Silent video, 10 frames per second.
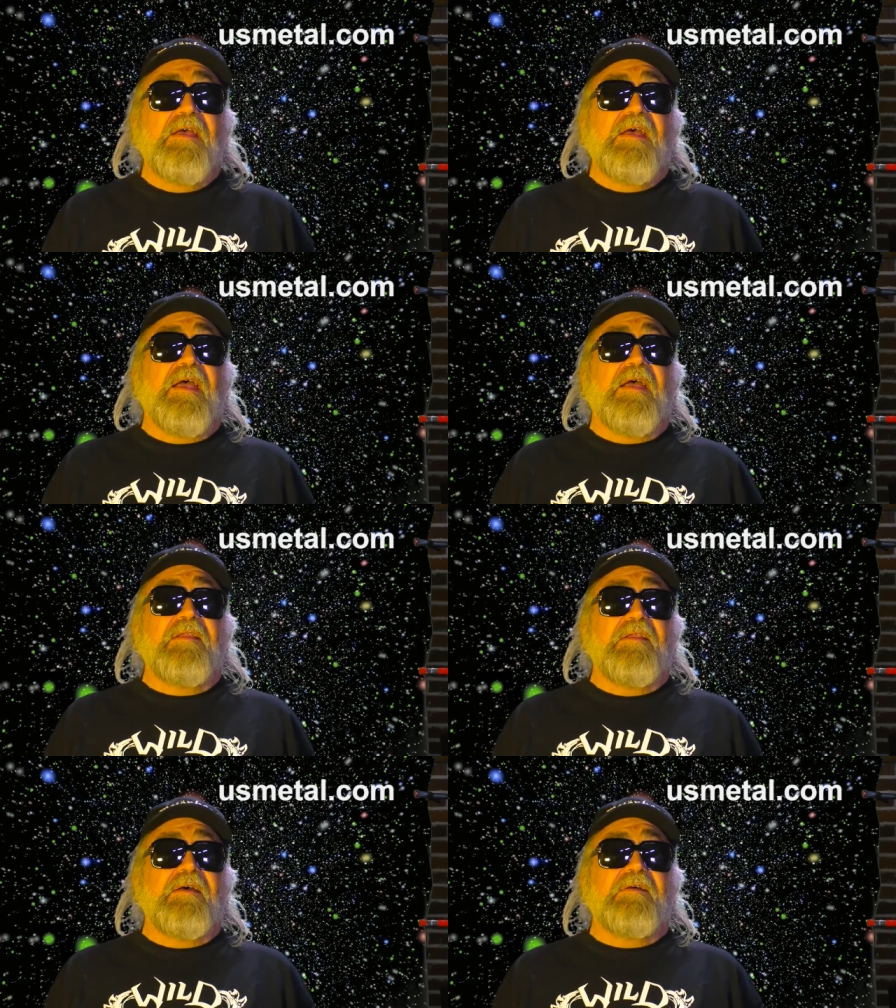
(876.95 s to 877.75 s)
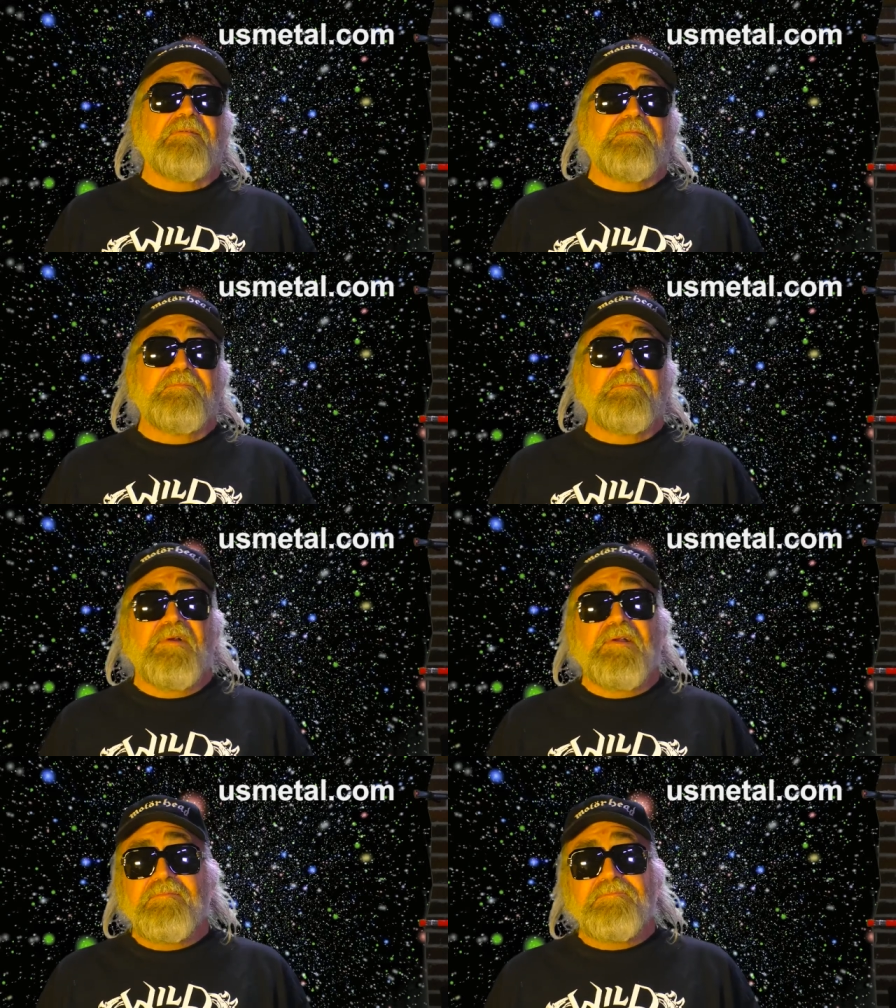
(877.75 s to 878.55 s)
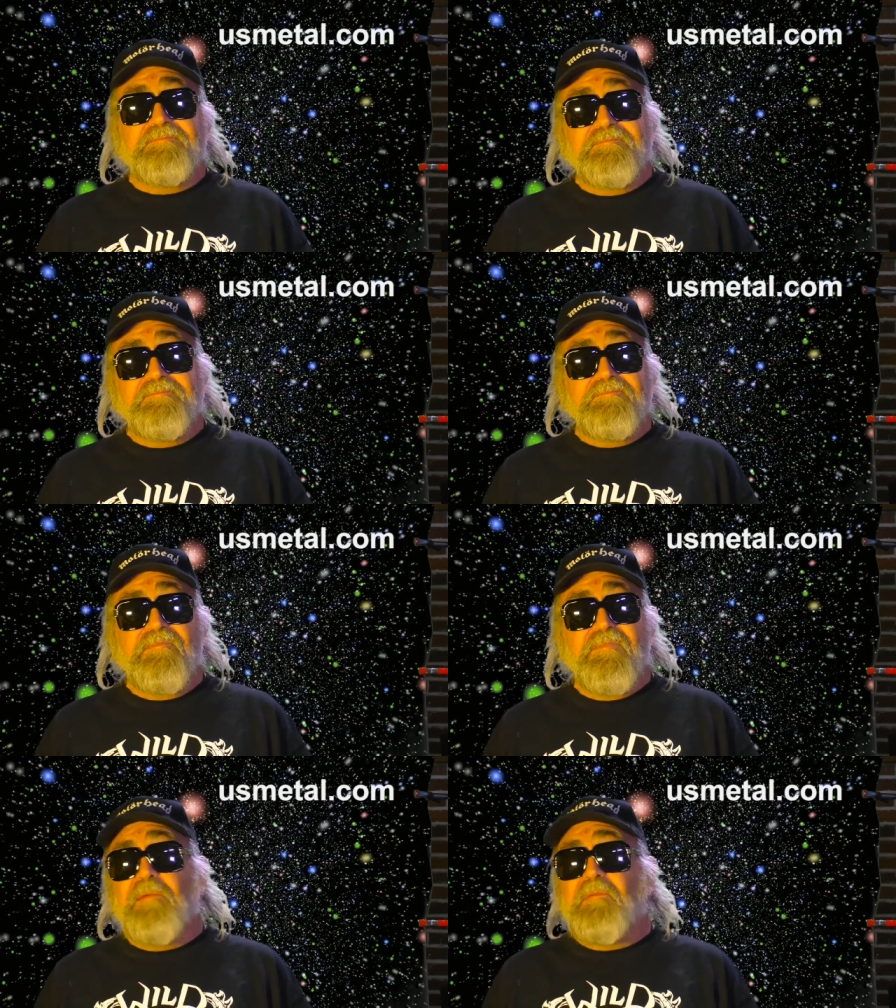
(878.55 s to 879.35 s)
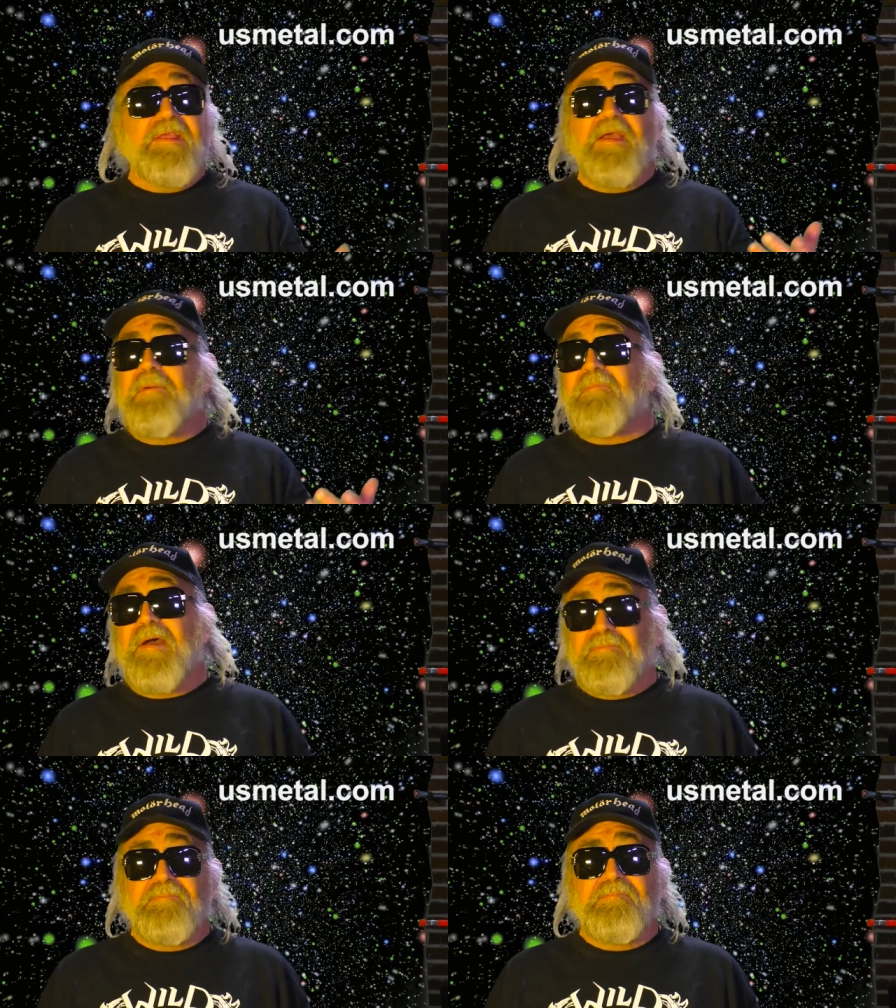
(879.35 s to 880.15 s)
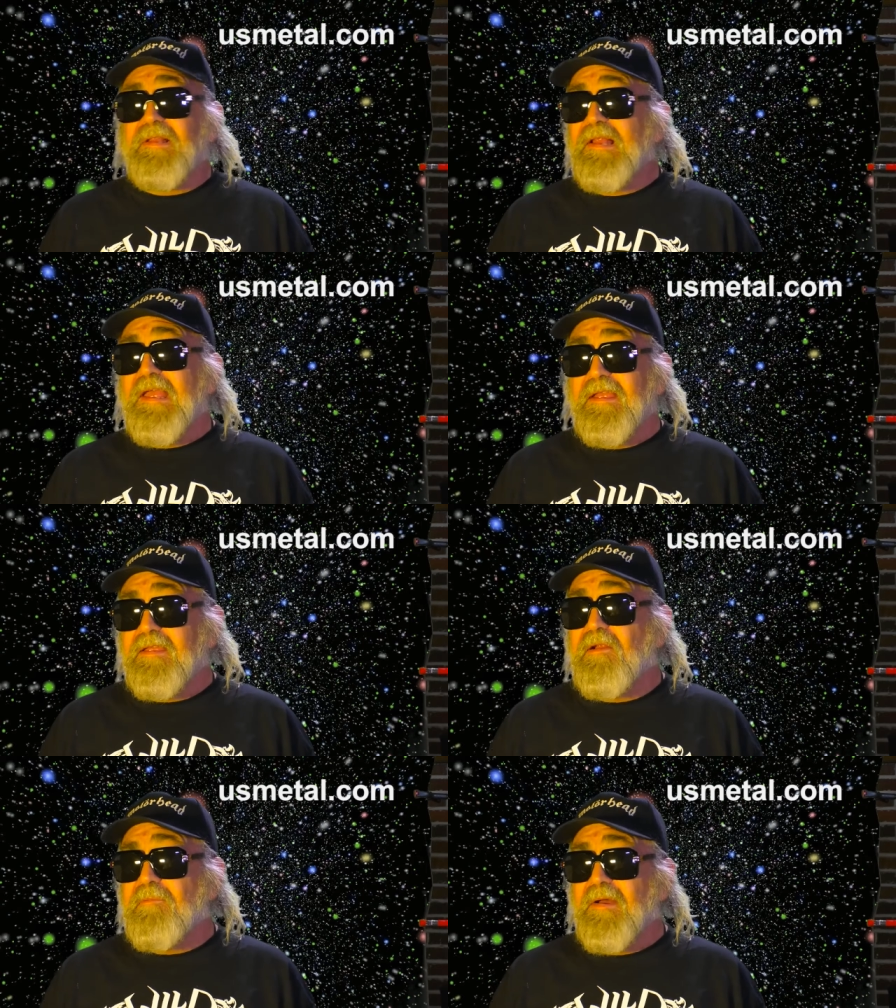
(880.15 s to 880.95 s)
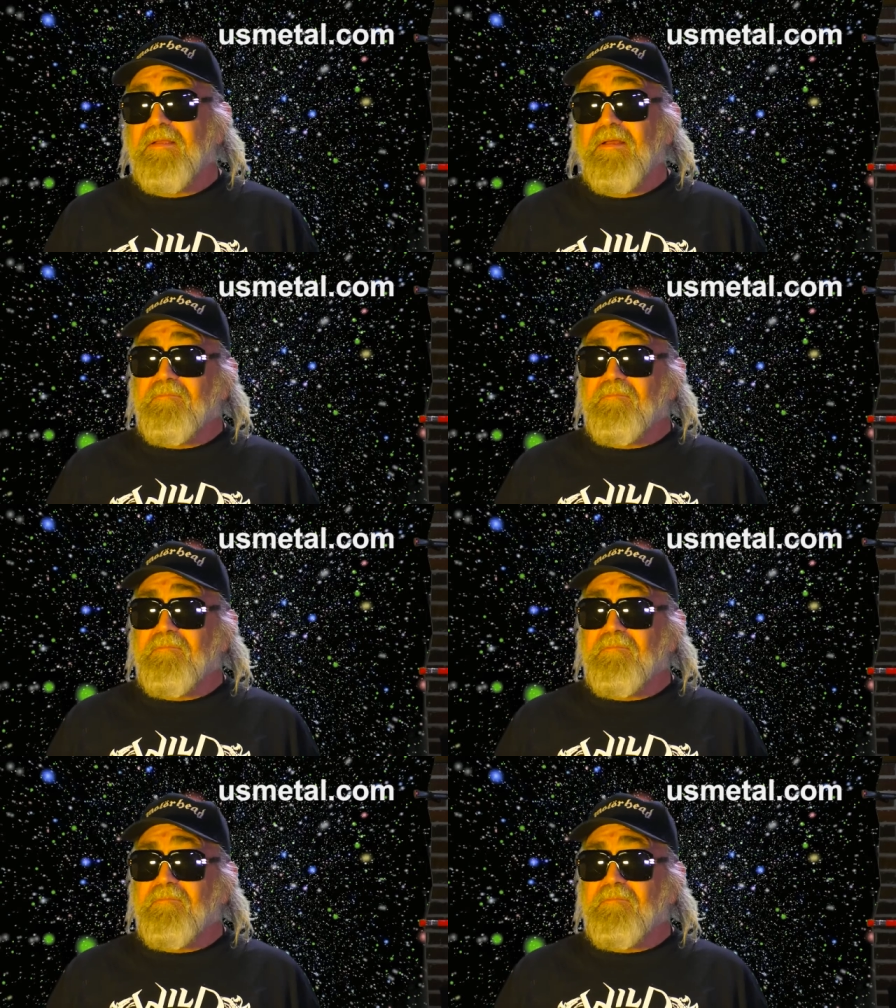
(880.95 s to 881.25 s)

And, well, it really upped my playing. You know, my